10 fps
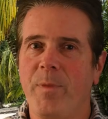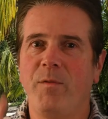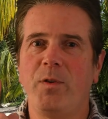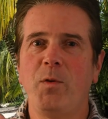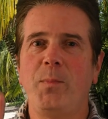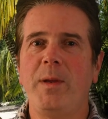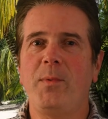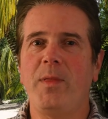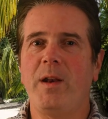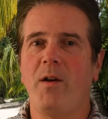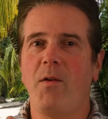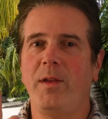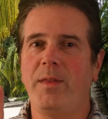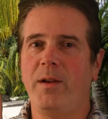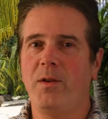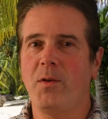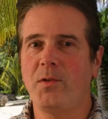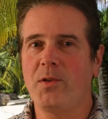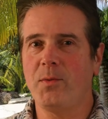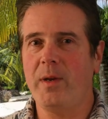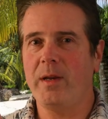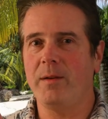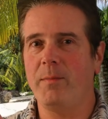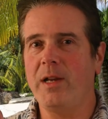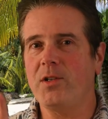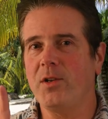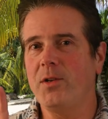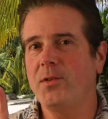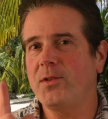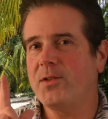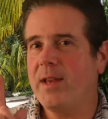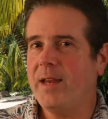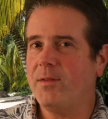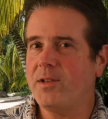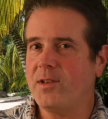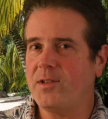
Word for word: And for you people that are already there in Costa Rica, make sure you save us